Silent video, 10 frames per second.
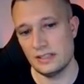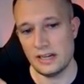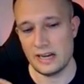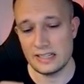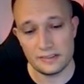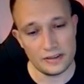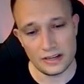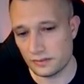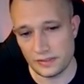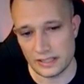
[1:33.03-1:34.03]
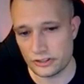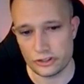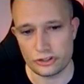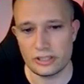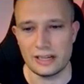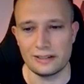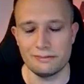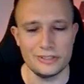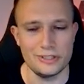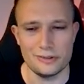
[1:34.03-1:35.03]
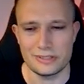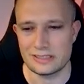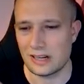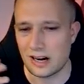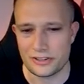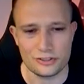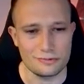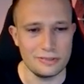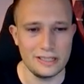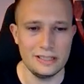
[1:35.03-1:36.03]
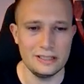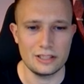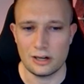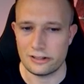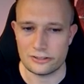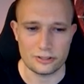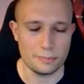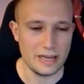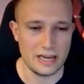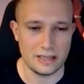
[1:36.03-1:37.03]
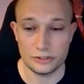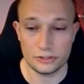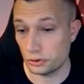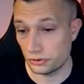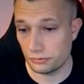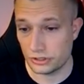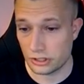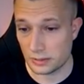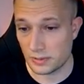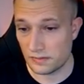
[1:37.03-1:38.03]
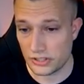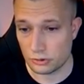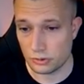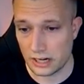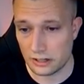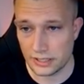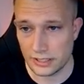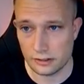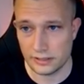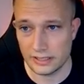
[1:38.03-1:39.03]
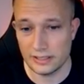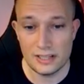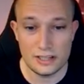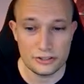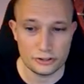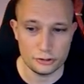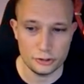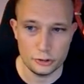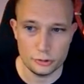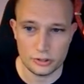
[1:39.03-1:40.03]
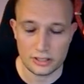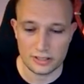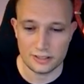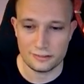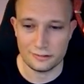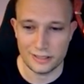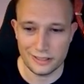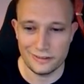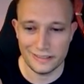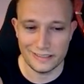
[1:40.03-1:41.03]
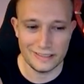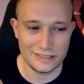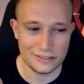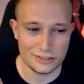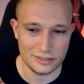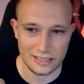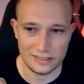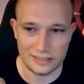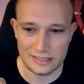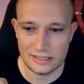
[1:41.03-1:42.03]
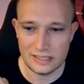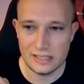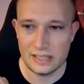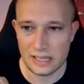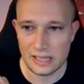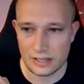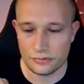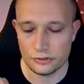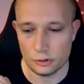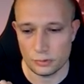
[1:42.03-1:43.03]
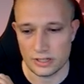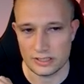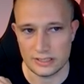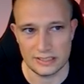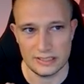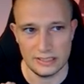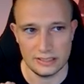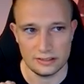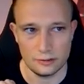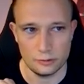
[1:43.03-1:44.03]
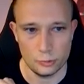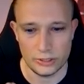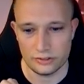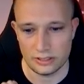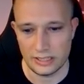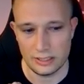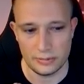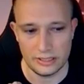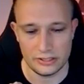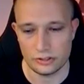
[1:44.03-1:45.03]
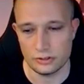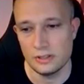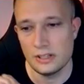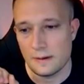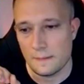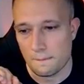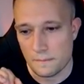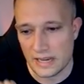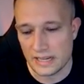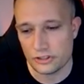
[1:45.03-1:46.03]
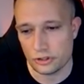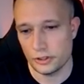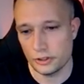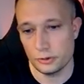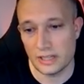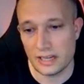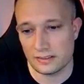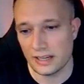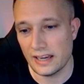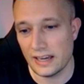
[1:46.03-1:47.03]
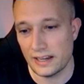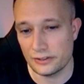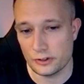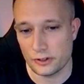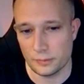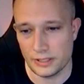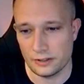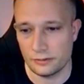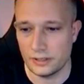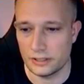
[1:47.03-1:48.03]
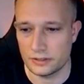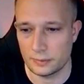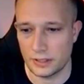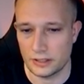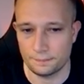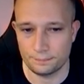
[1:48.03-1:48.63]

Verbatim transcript: And then the final thing is just, like, you know, it's hard to read, the colors are bad. You know, we talked about visual hierarchy already. So you are going to really, really need to nail this if you want to succeed with your landing page. So make sure you do that, and you're going to be in a really good spot.